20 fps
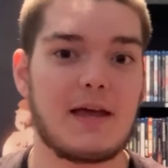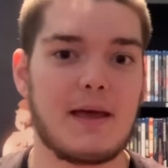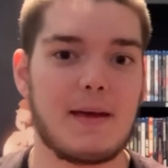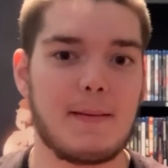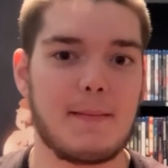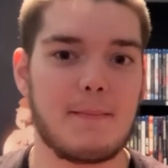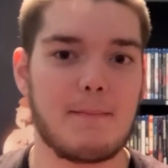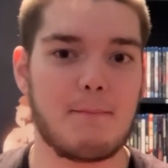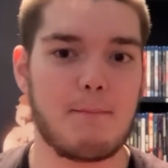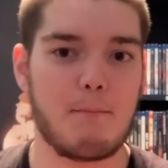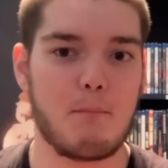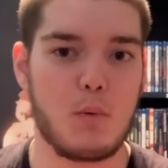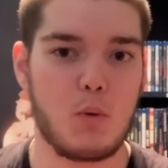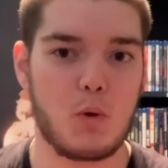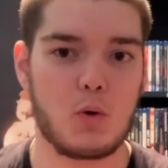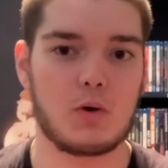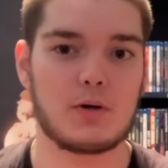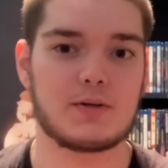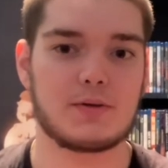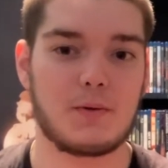and
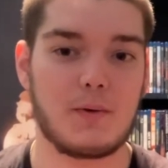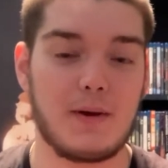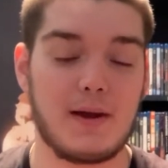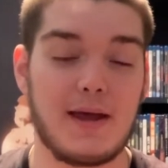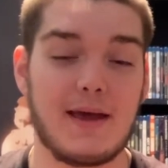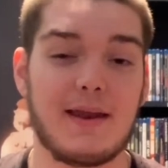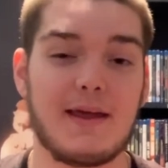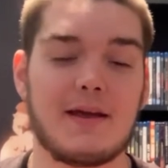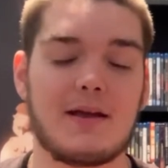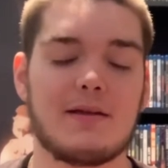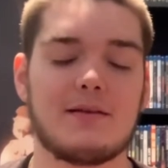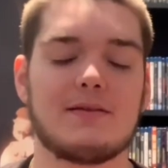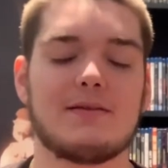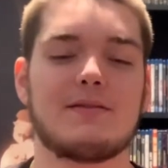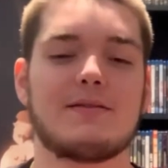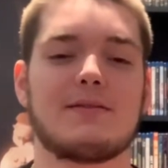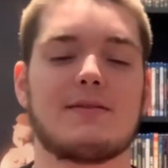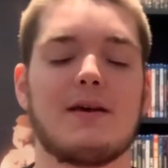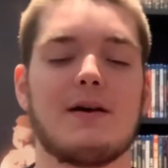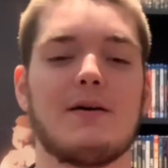more toyetic.
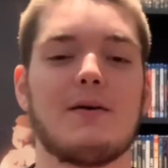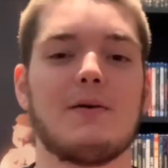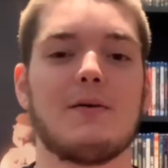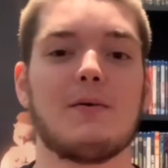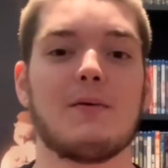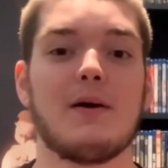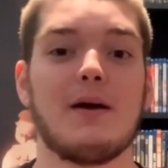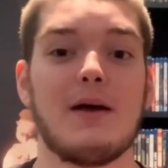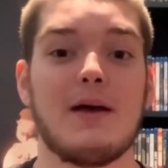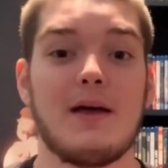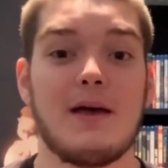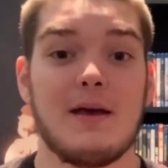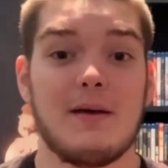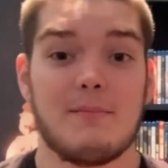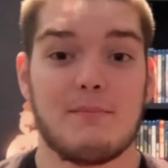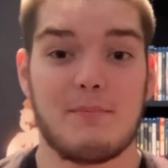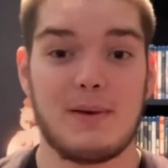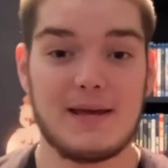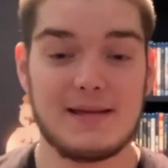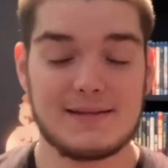So
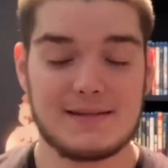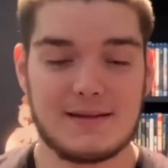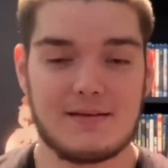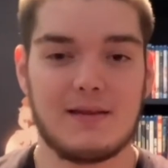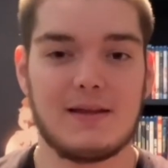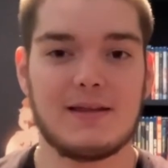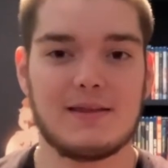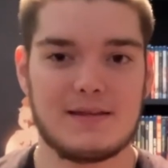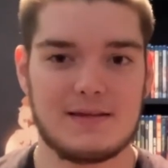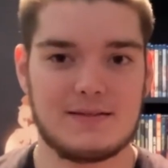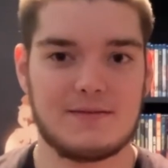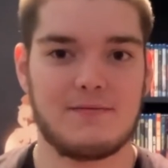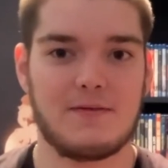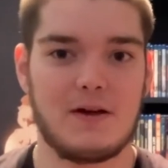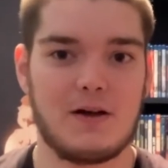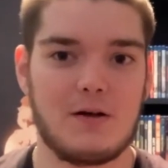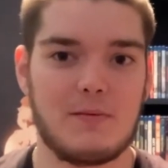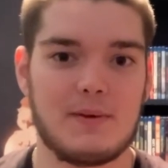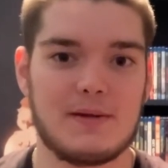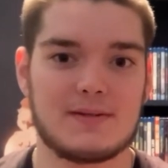basically, this
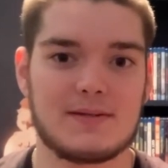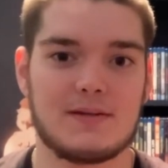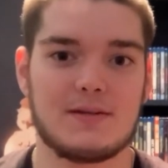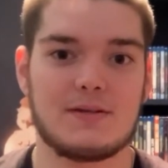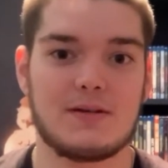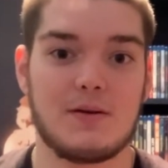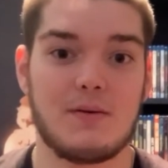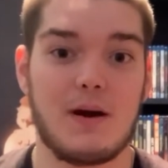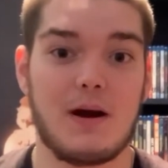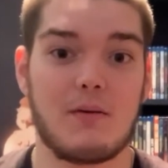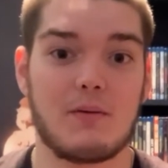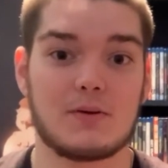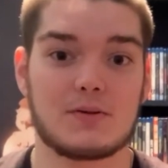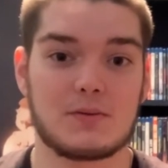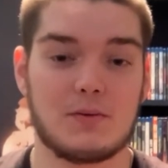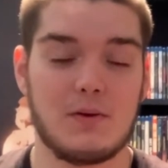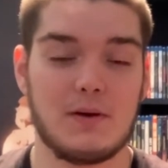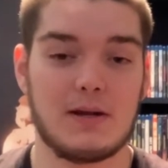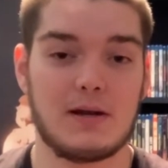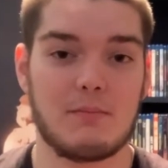film is a two-hour
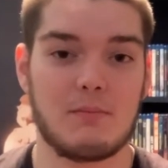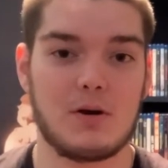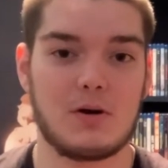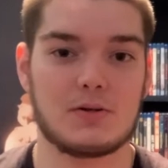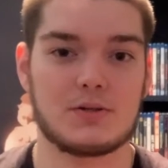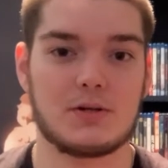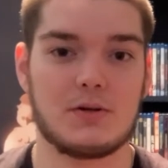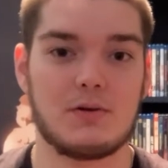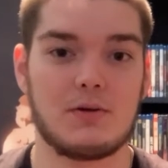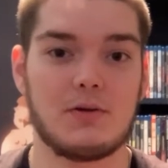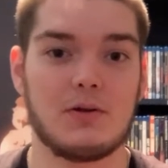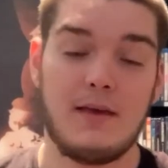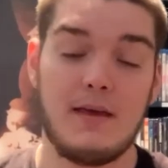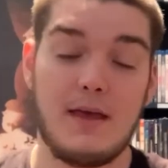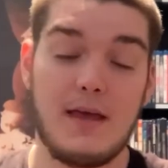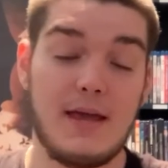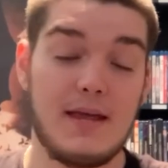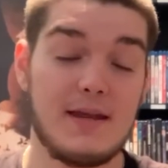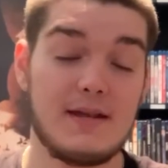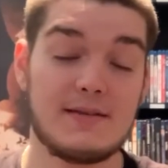toy commercial,
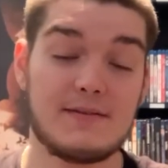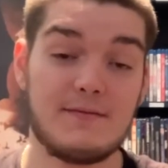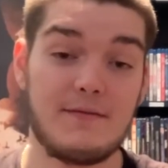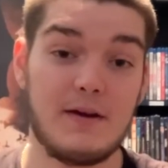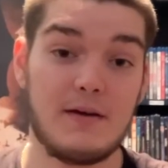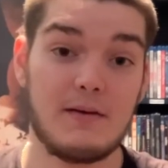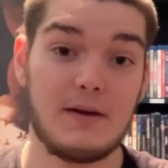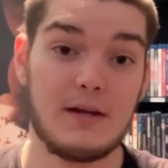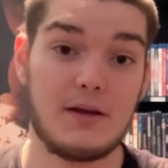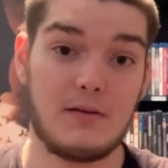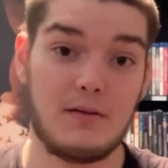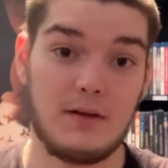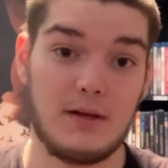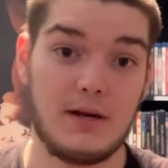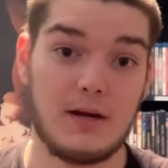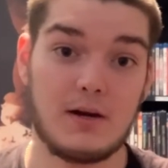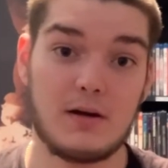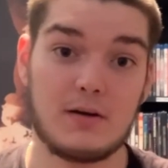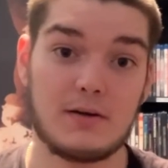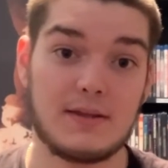and it's very
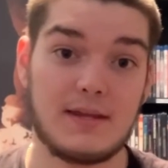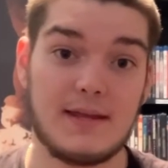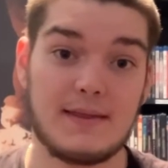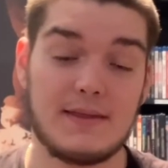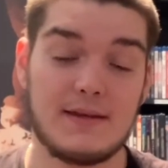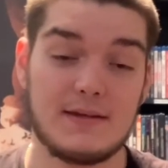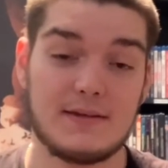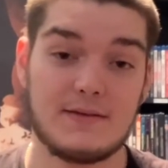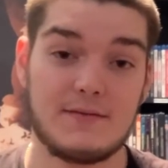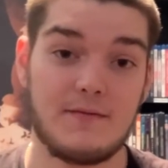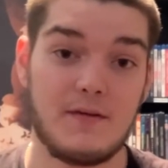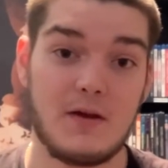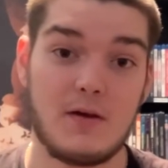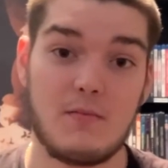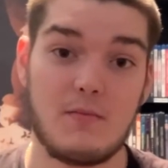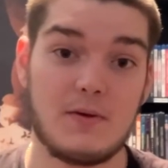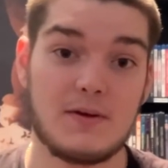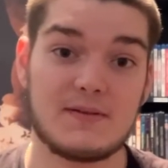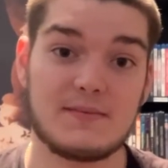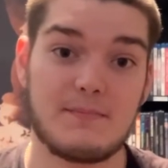clear that this
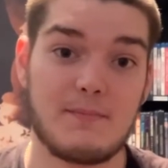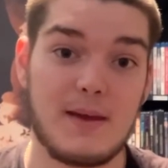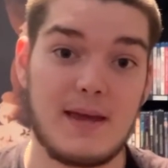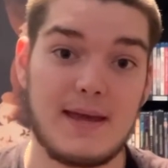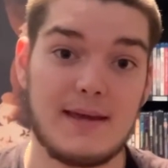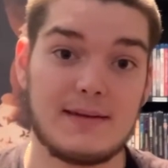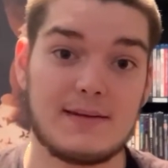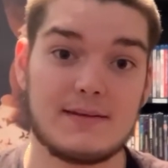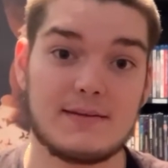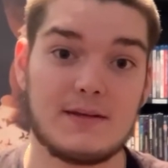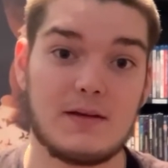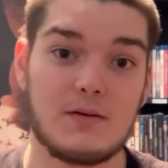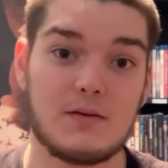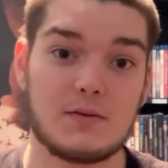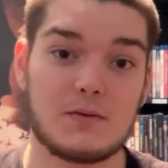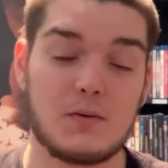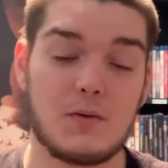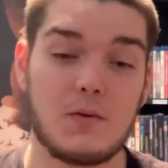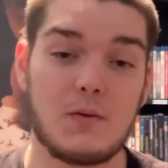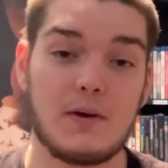film was made to sell
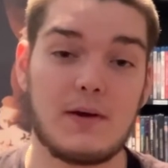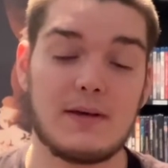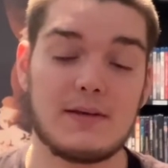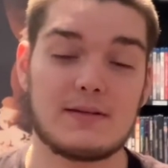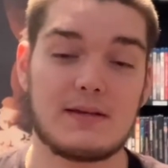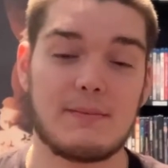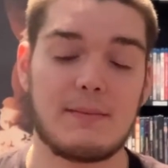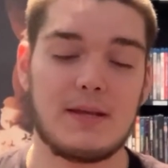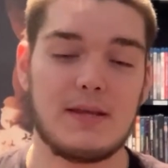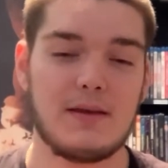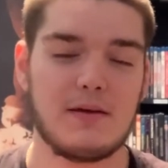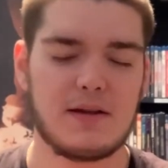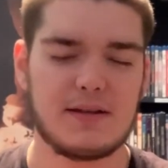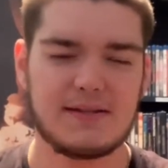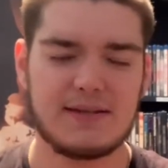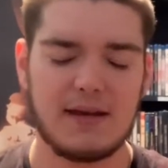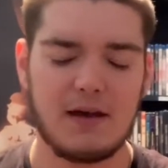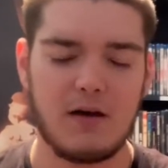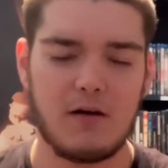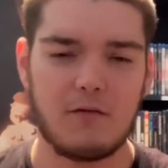toys. I mean, you could
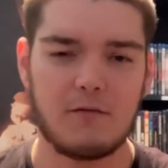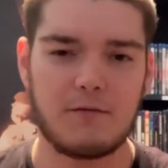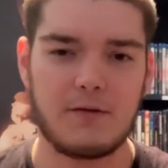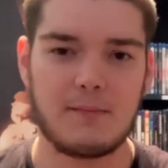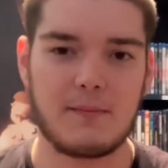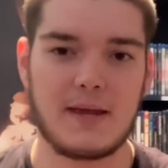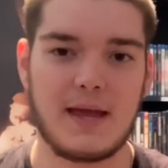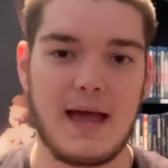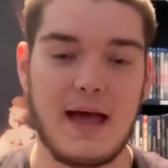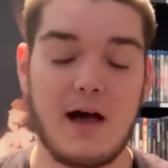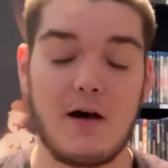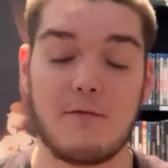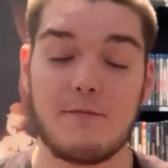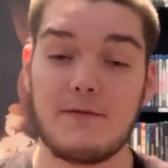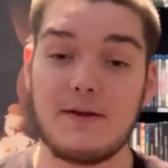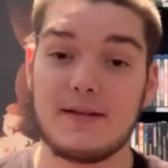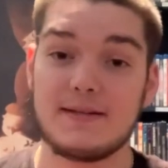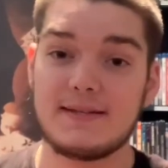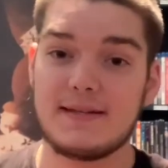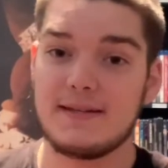tell from the
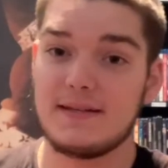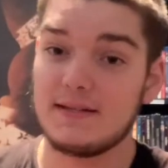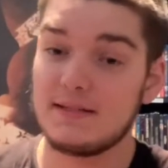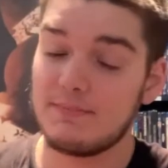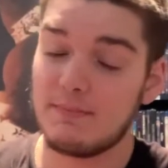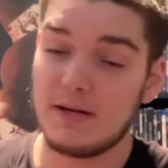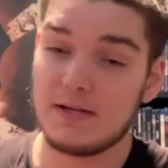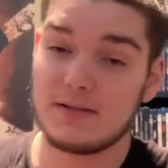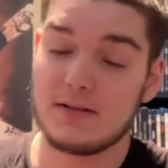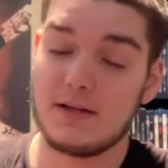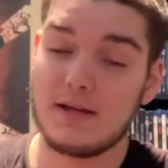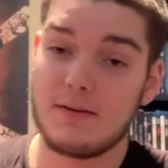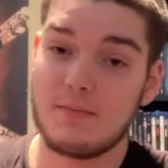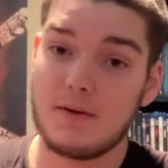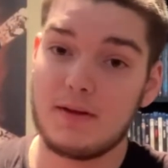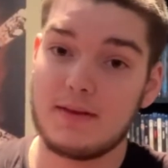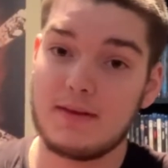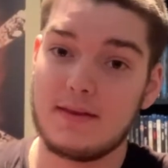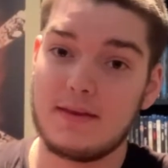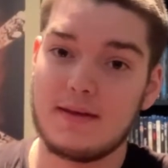outfits, and especially
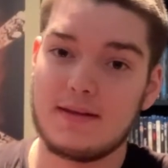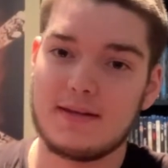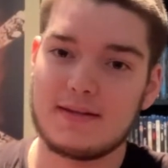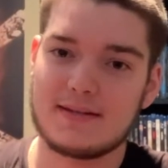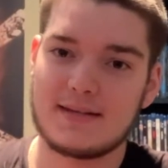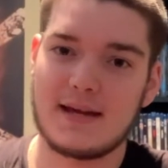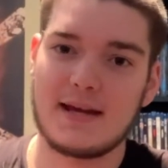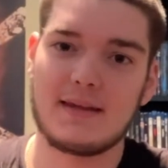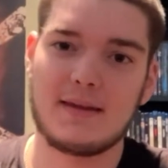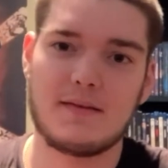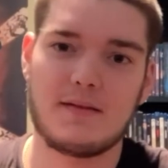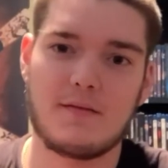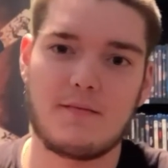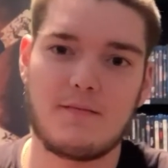with the design of the